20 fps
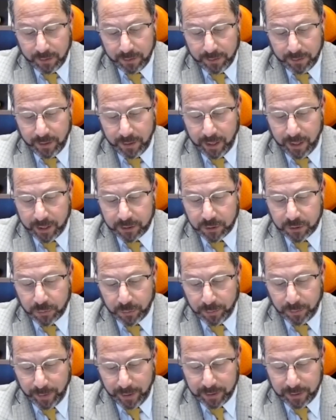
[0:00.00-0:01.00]
The answer
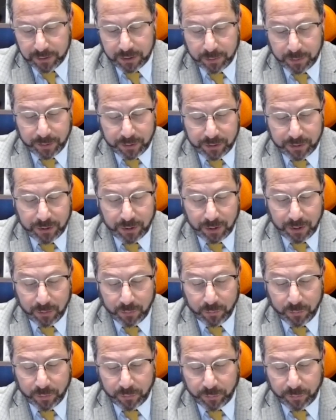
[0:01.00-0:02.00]
remains to be seen with